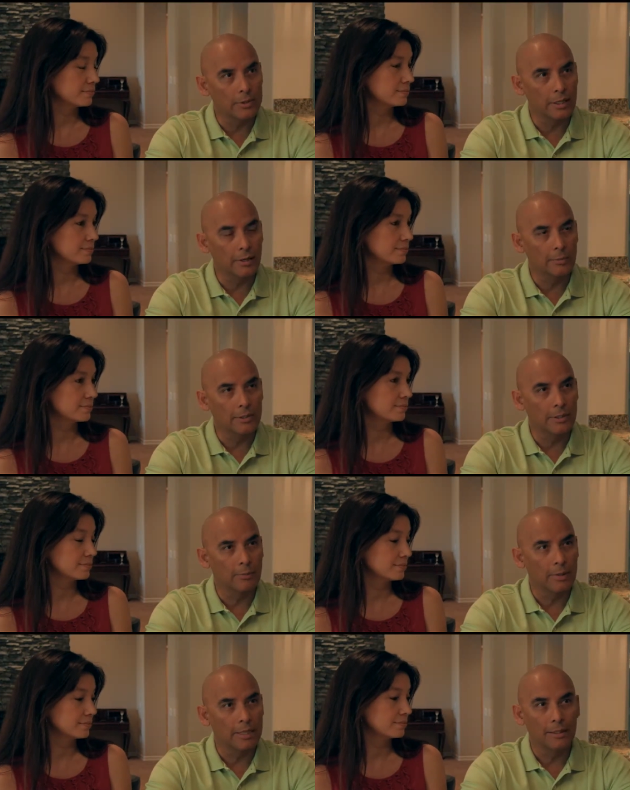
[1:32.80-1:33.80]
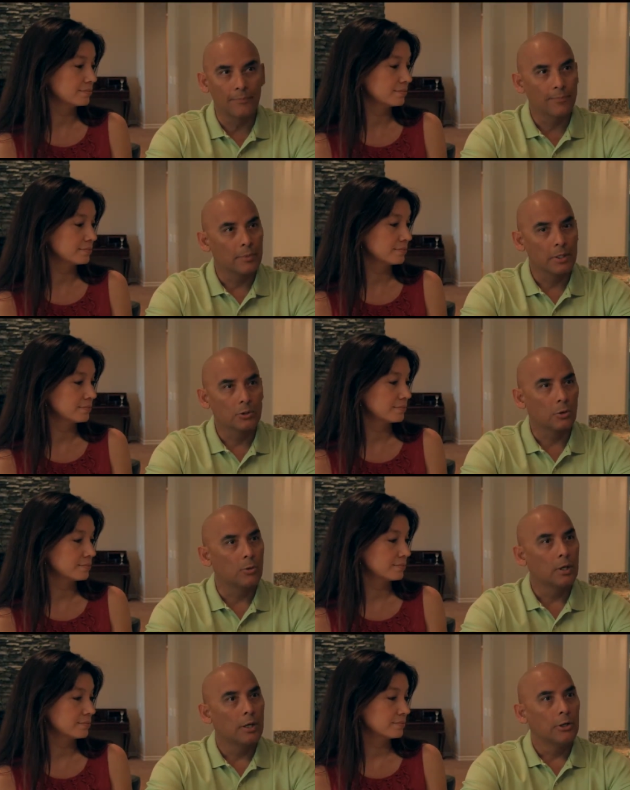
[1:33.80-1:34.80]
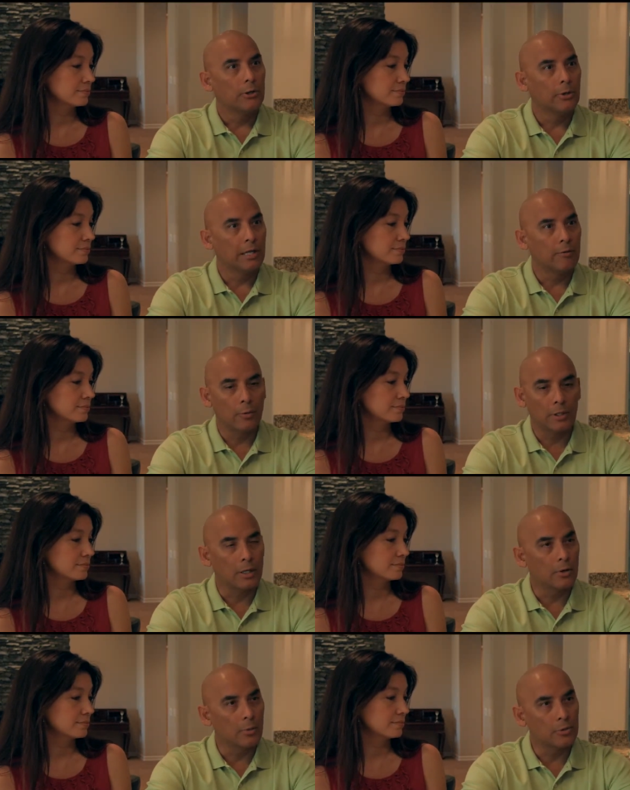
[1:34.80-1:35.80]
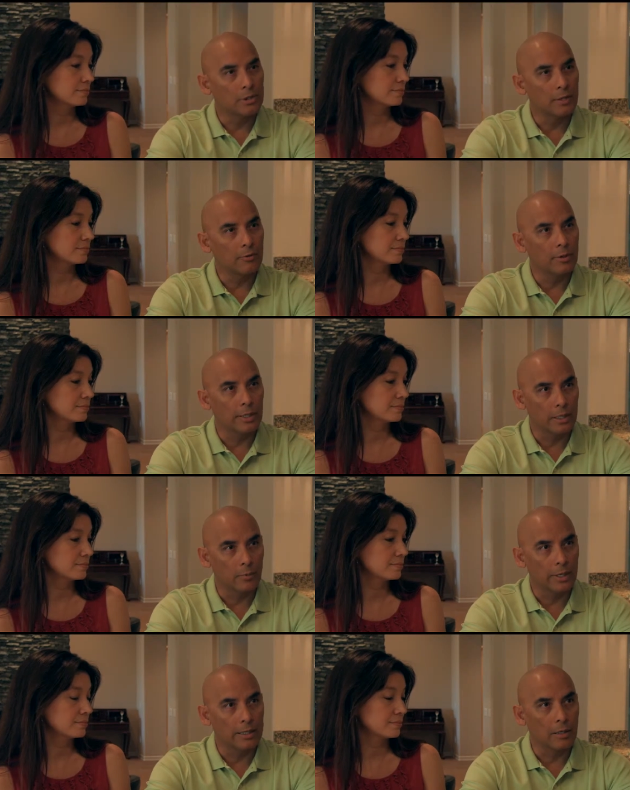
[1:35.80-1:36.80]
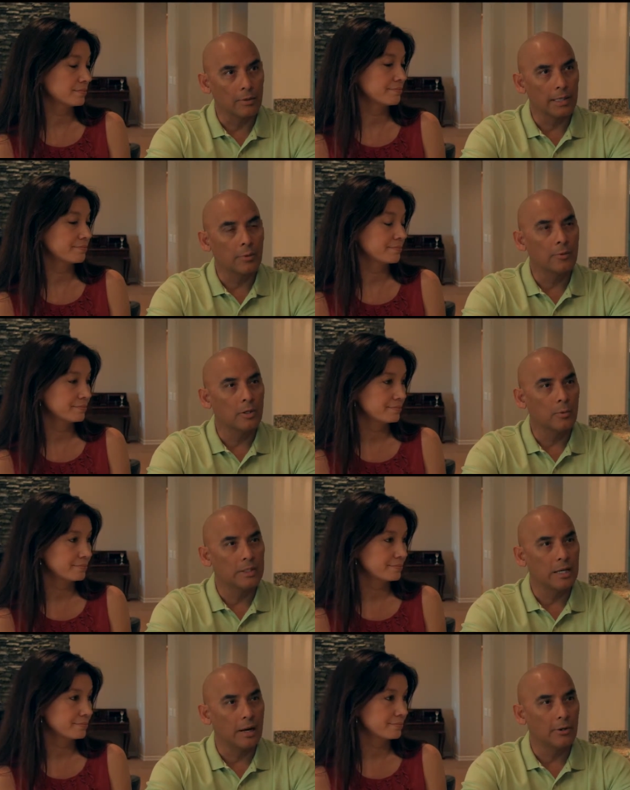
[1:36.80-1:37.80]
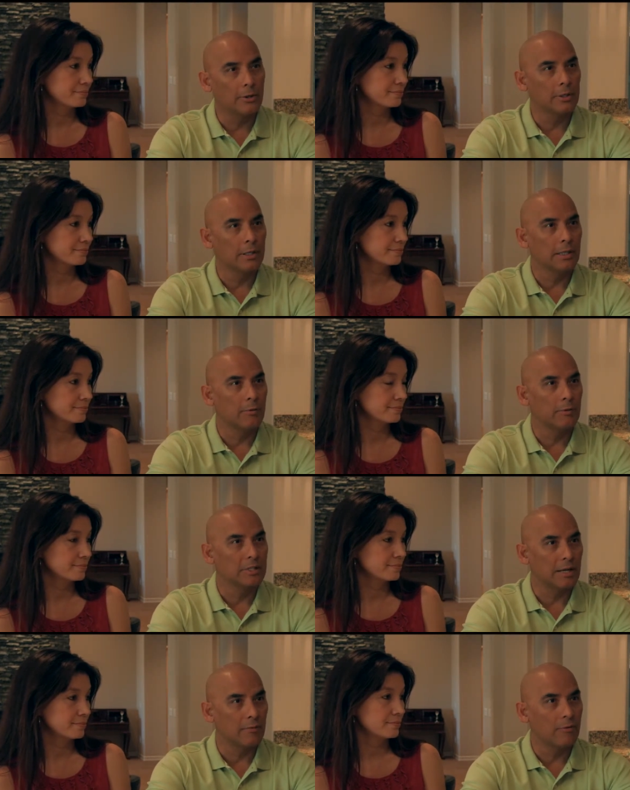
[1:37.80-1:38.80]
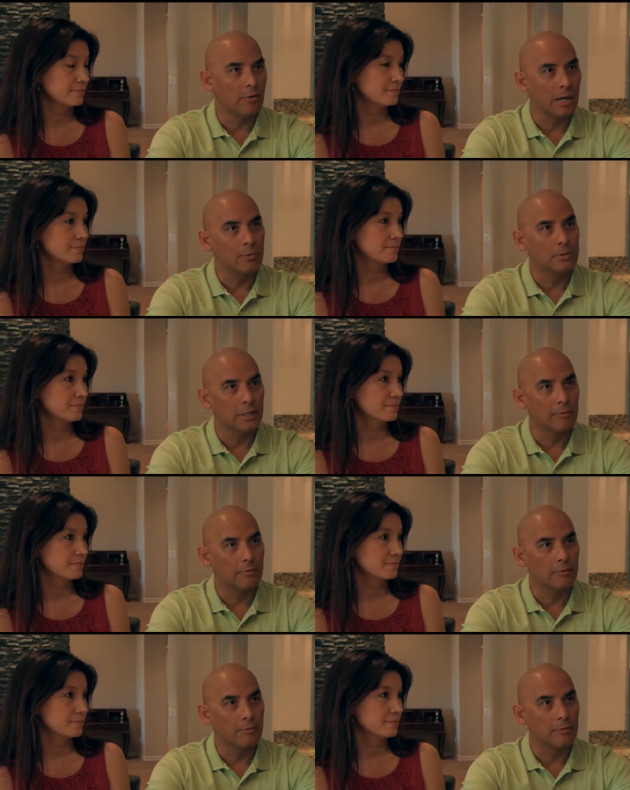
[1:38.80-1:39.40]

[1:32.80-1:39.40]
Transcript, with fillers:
Speaker 1: retirement is going to be so you're living with 100% of your income right now and then when you retire you're going to live with 75%